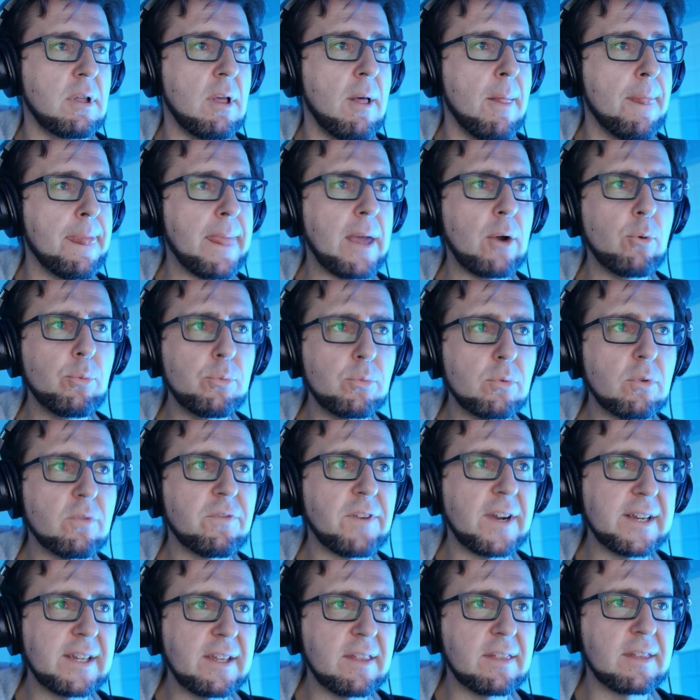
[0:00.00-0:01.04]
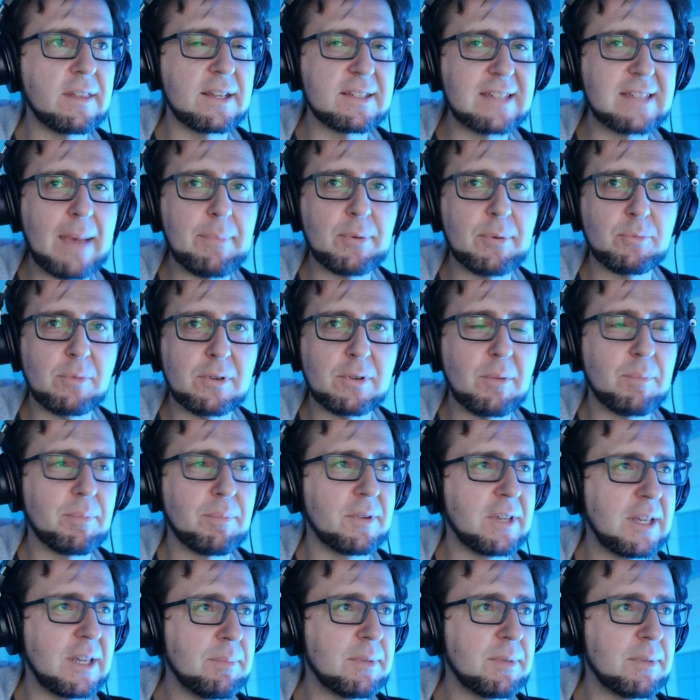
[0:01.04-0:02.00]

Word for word: Now, funky things happen when you keep